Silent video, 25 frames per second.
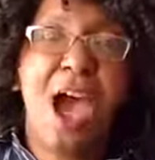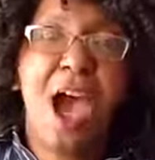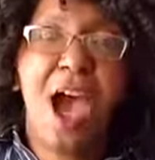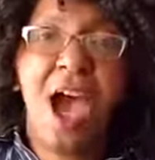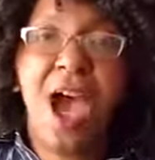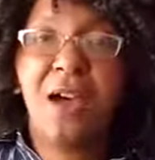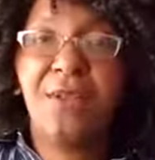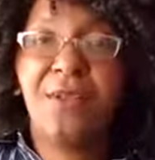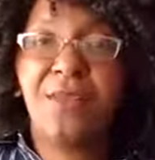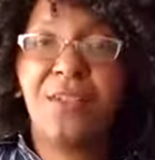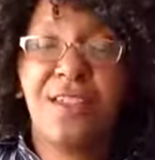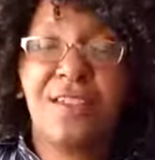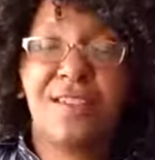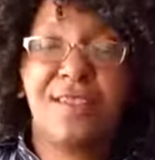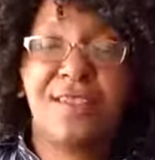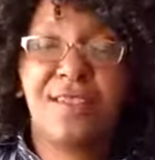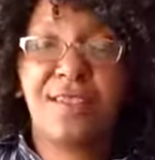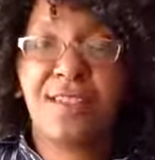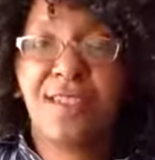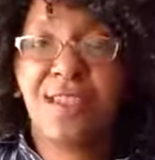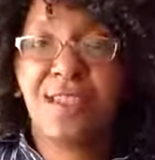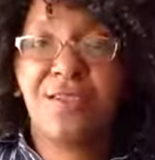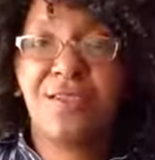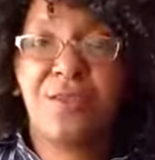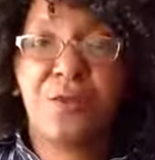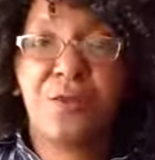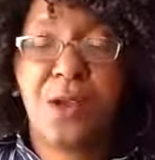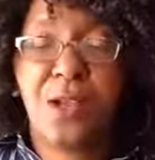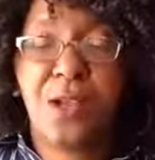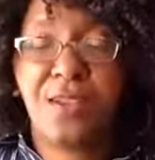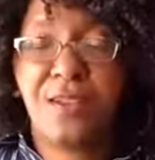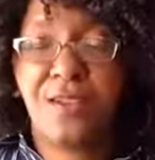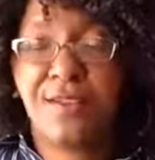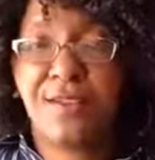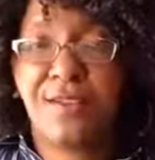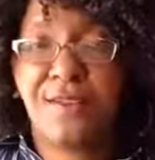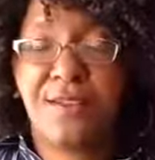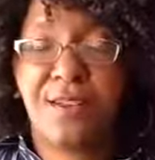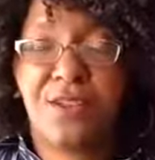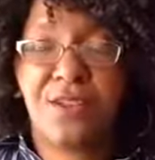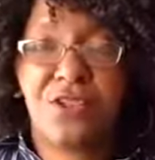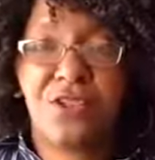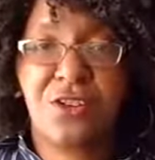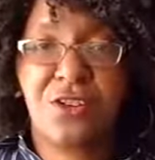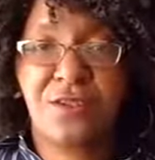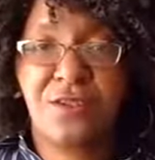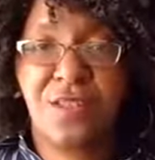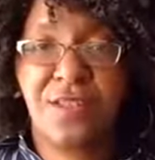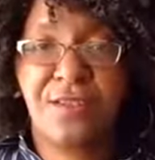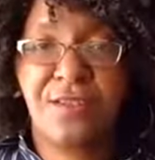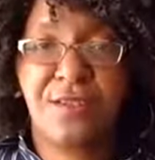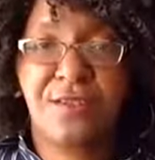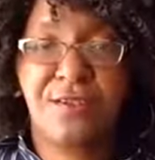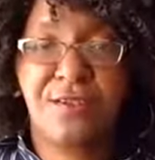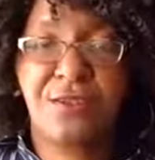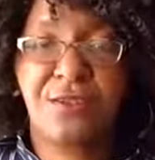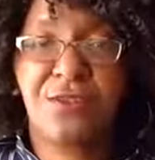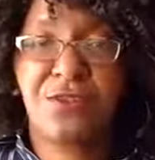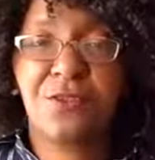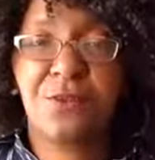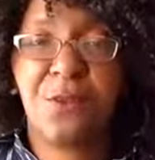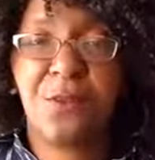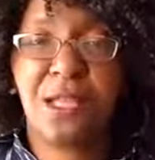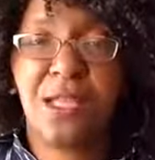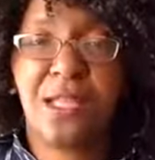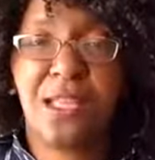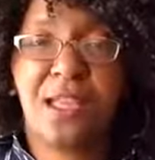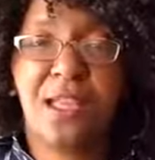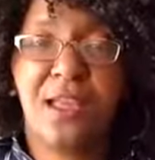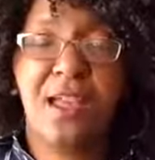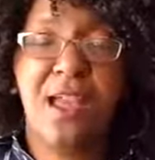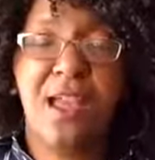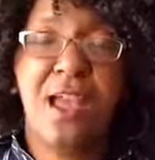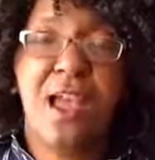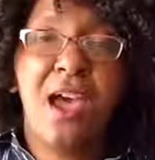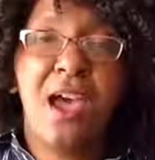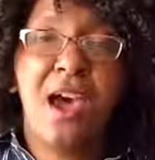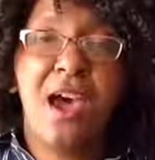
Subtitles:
Obviously, it's great to share things on social media.